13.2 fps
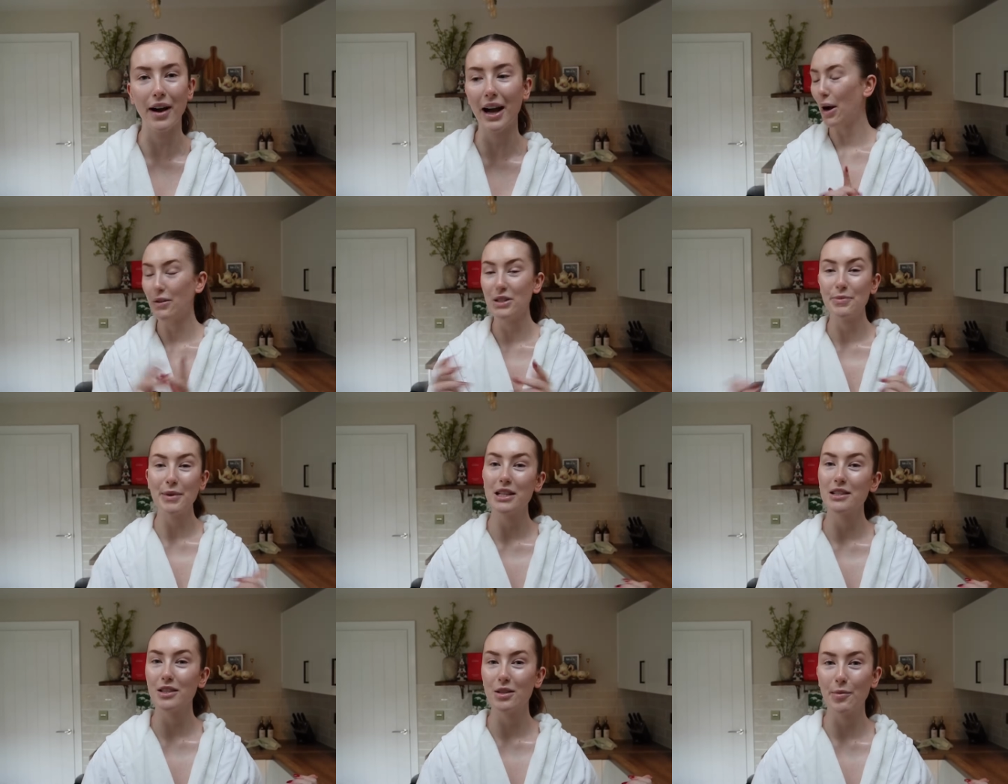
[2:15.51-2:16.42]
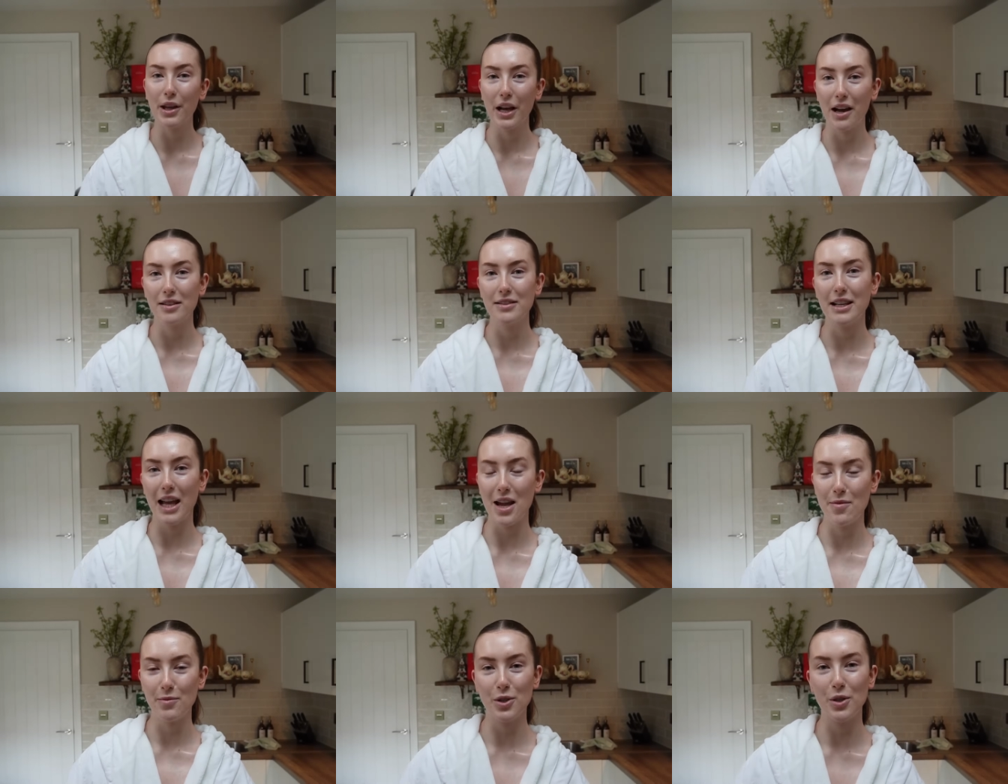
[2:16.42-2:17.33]
I was speaking to some of the girls that
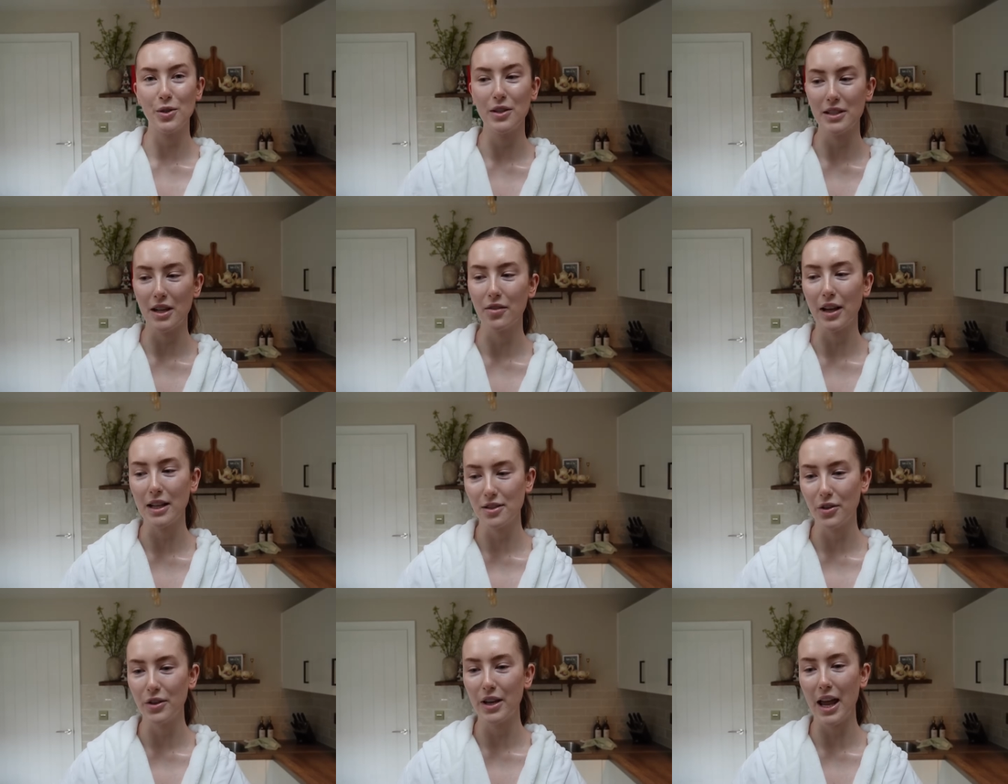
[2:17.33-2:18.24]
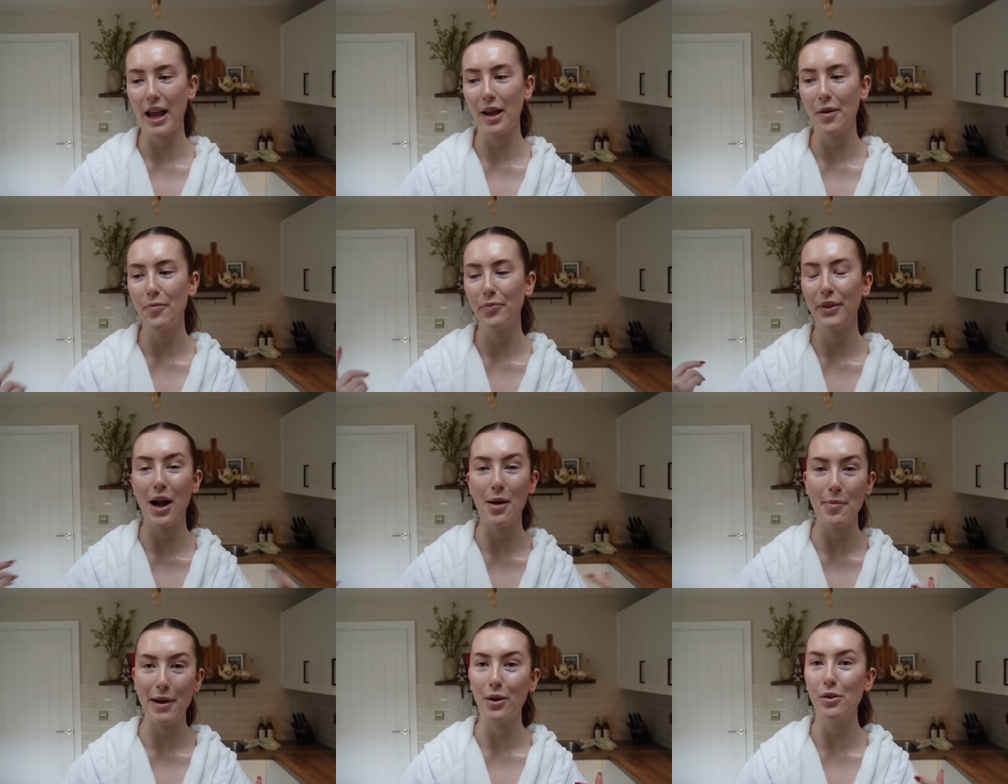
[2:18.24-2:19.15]
came to the Self-Care Sunday
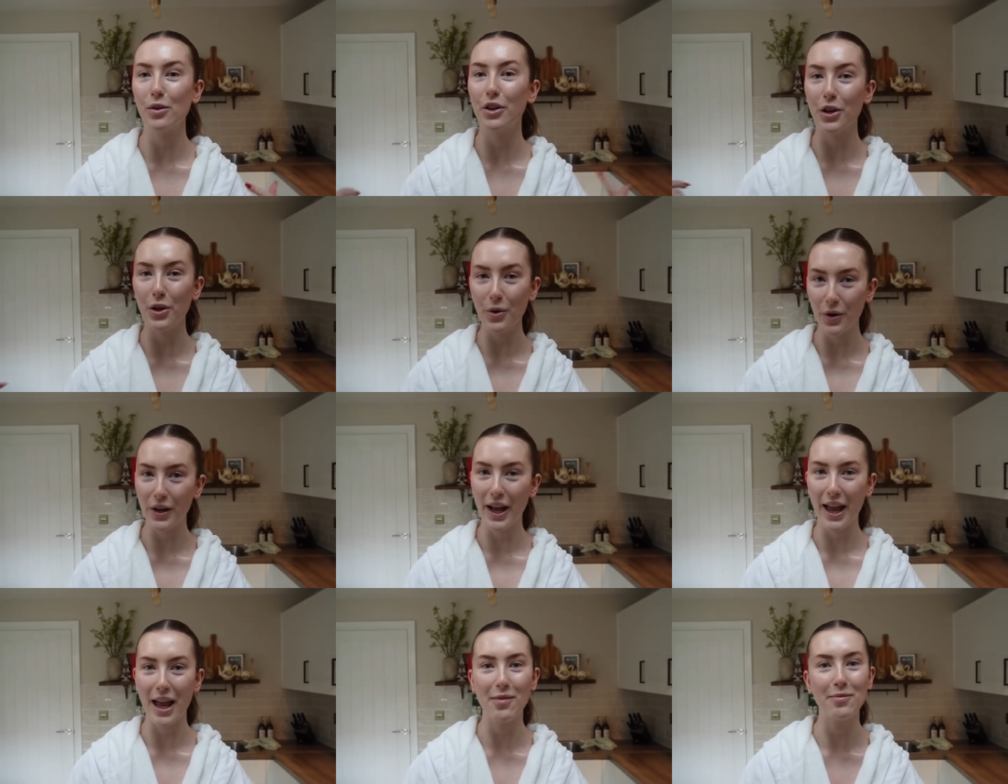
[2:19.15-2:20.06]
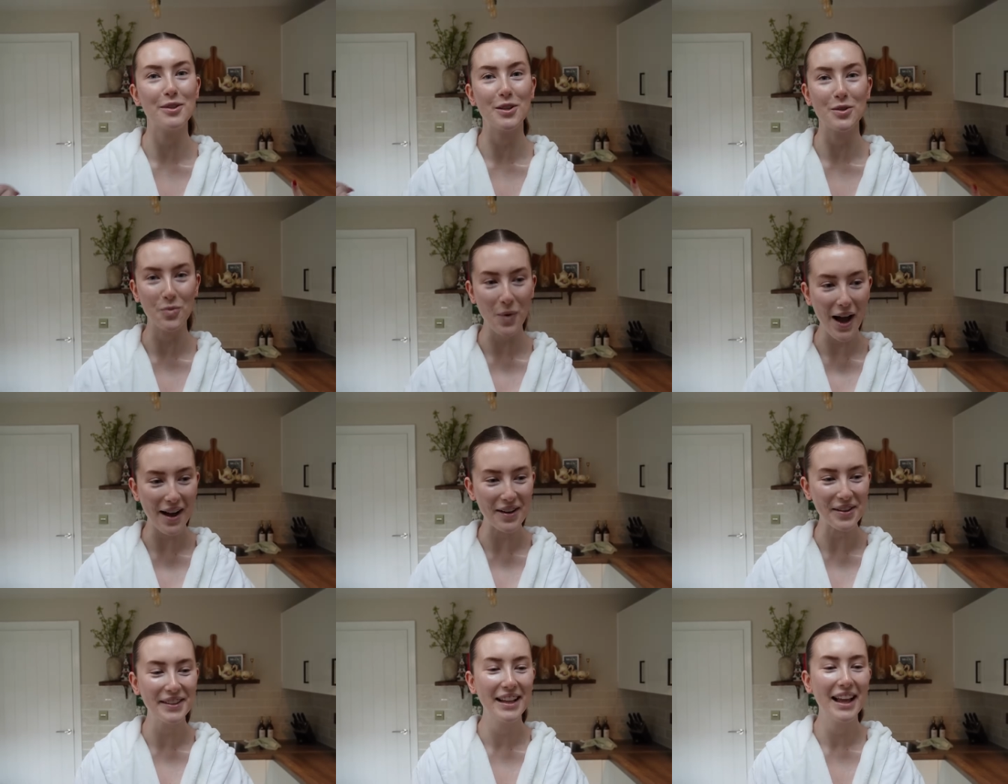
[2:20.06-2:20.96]
about the new Hunger Games as
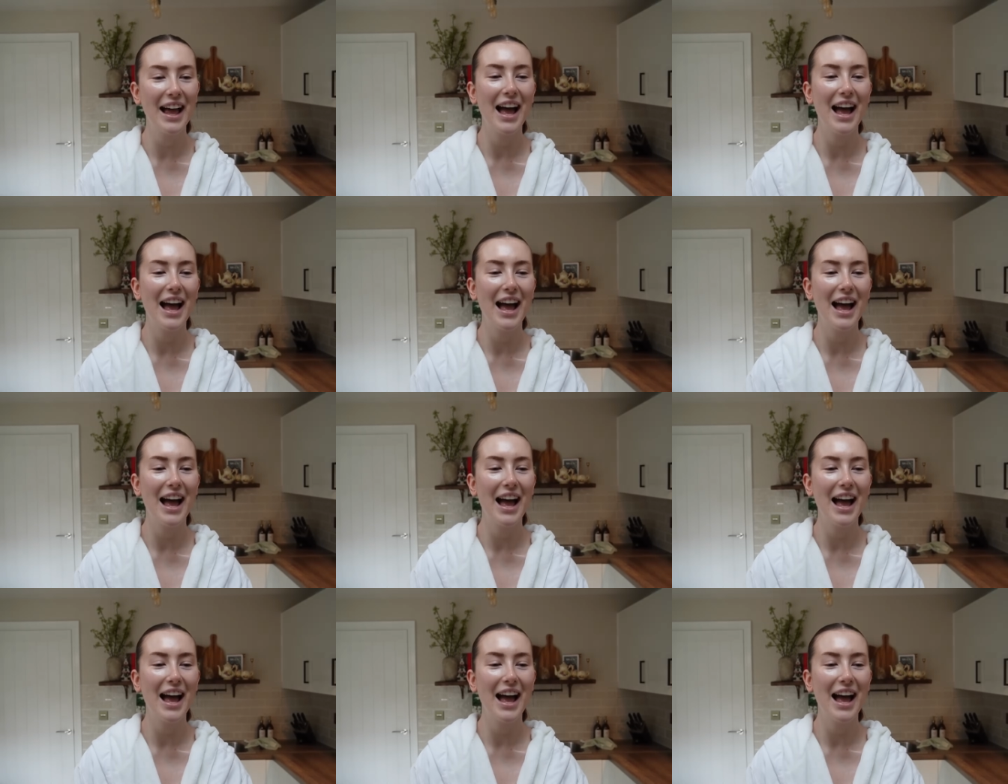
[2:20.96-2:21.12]
well